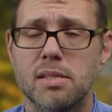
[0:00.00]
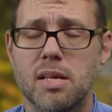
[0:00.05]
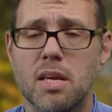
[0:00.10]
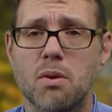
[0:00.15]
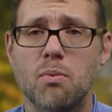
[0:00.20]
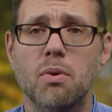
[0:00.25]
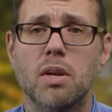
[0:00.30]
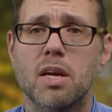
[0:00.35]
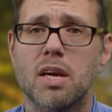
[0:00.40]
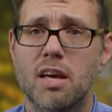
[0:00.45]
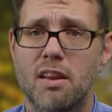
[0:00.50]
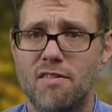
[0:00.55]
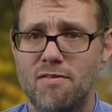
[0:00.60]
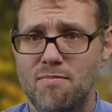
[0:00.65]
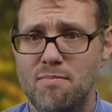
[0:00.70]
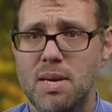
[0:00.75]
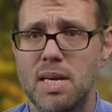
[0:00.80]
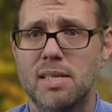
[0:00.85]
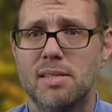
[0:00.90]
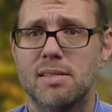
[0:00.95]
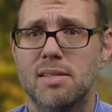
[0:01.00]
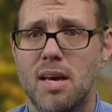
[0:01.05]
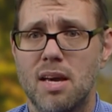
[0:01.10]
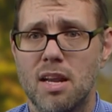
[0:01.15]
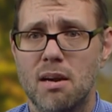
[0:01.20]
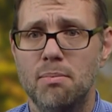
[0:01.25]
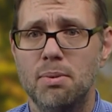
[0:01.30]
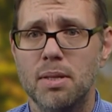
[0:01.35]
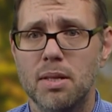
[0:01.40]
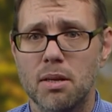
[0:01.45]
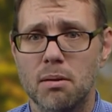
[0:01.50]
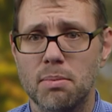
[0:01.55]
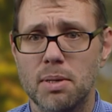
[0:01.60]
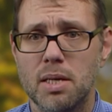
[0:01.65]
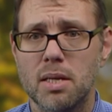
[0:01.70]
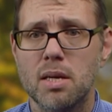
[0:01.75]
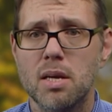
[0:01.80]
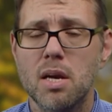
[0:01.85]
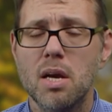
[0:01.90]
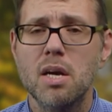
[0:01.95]
that you want to kind of mix that up a little
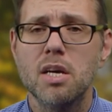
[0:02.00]
bit.